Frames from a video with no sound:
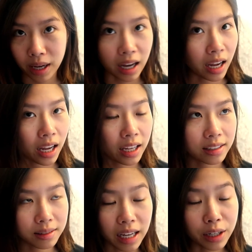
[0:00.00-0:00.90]

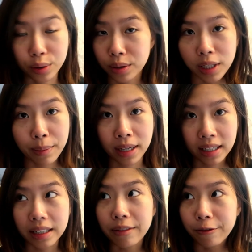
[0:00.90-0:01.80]
I, I know sometimes
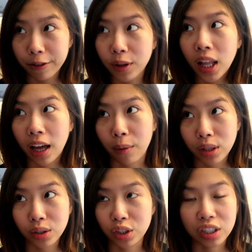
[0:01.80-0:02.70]
I feel like I
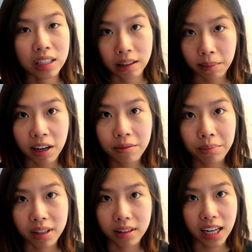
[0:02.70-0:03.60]
want to just give
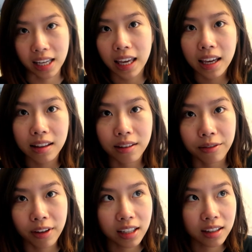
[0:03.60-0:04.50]
up, but I can't. The
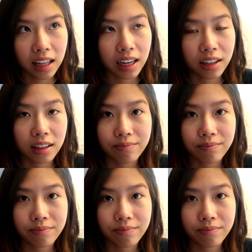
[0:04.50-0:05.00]
fact that,